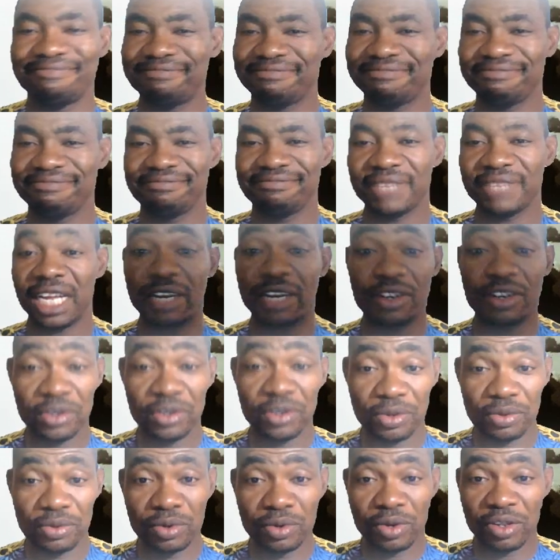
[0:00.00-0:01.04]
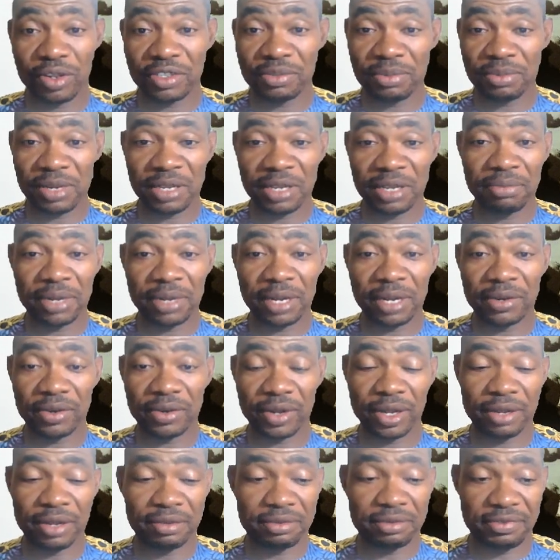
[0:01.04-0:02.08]
I don't know who loves playing piano. It's
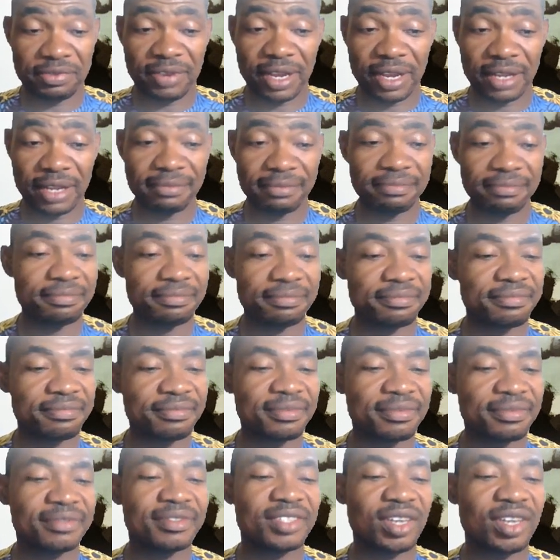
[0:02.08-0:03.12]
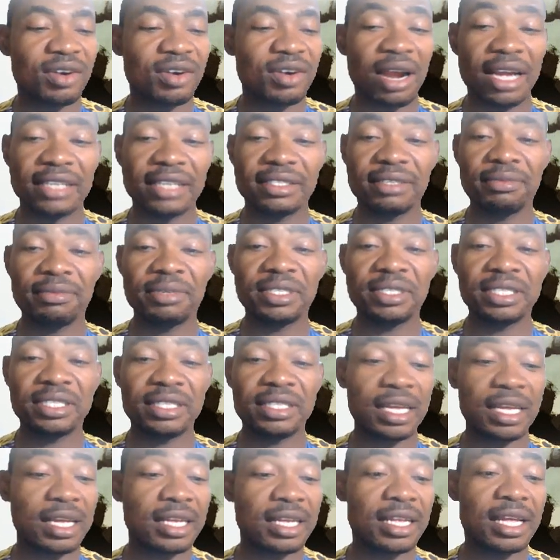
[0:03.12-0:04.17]
fine. All right. Somebody say,
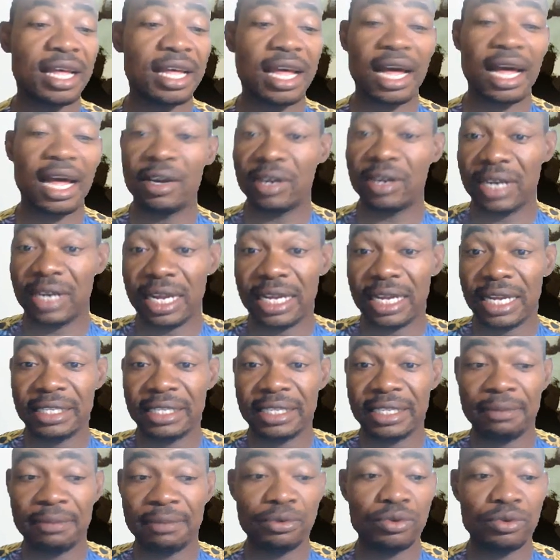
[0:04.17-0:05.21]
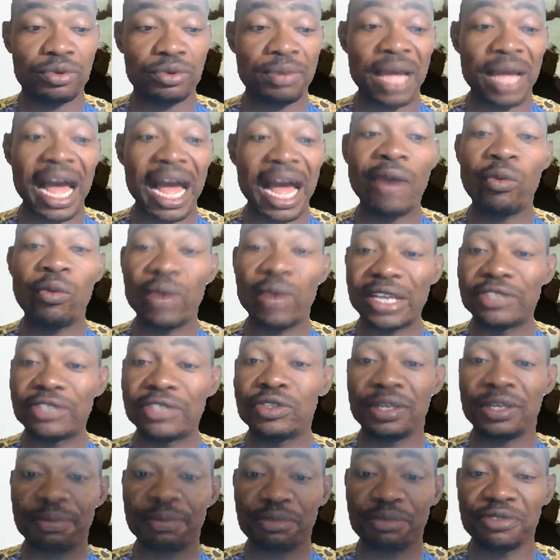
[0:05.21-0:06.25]
another example could be, I went to the
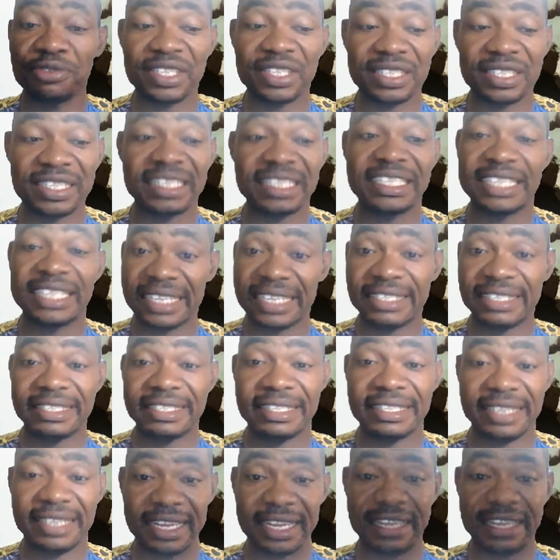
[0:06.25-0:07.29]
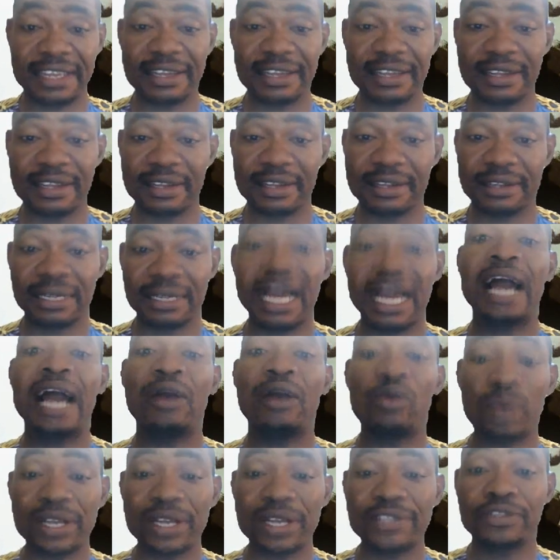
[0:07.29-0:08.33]
movies yesterday. I went to
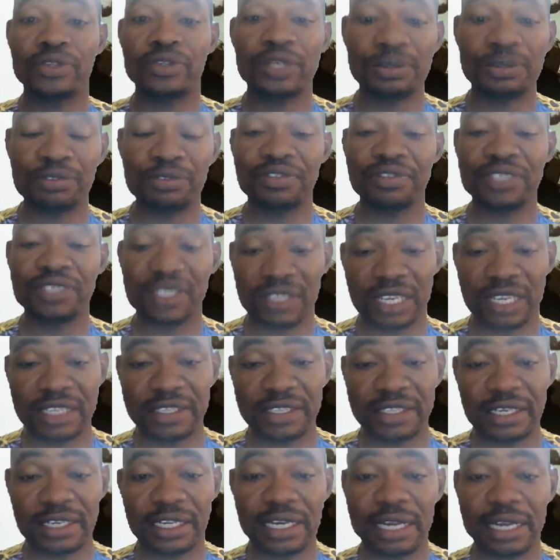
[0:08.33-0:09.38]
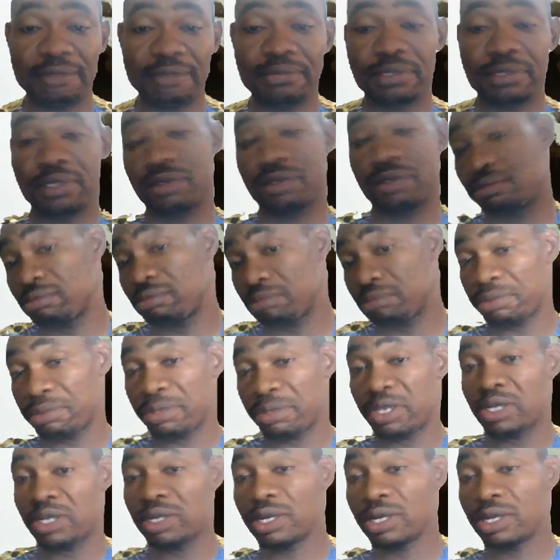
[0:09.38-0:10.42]
the movies yesterday. That means maybe
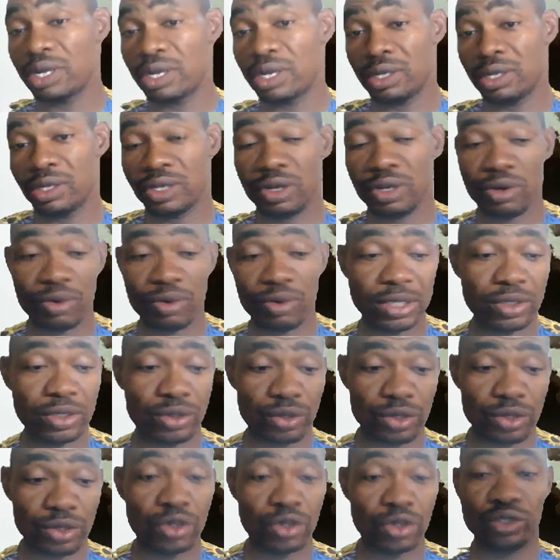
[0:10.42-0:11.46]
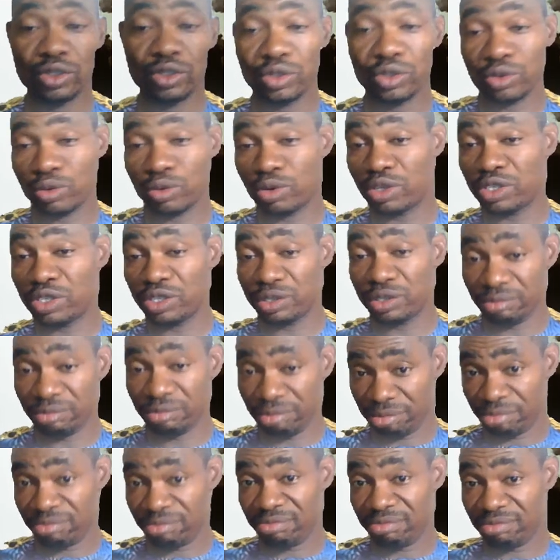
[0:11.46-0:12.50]
we went to church to watch
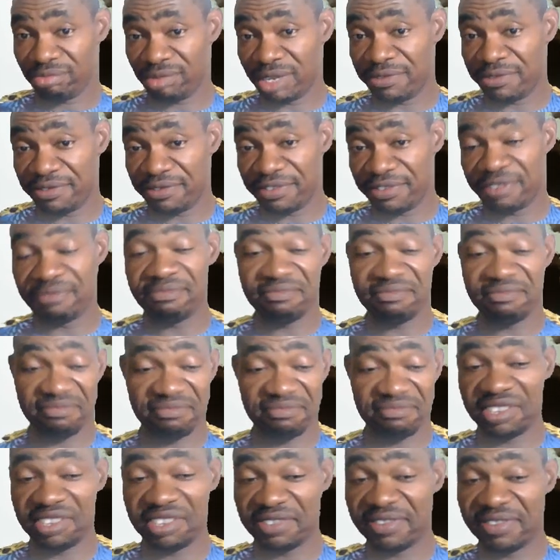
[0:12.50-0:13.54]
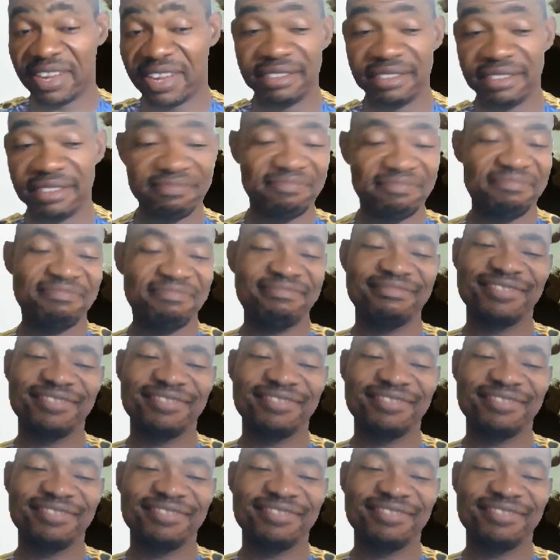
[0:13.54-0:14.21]
a film. It's fine.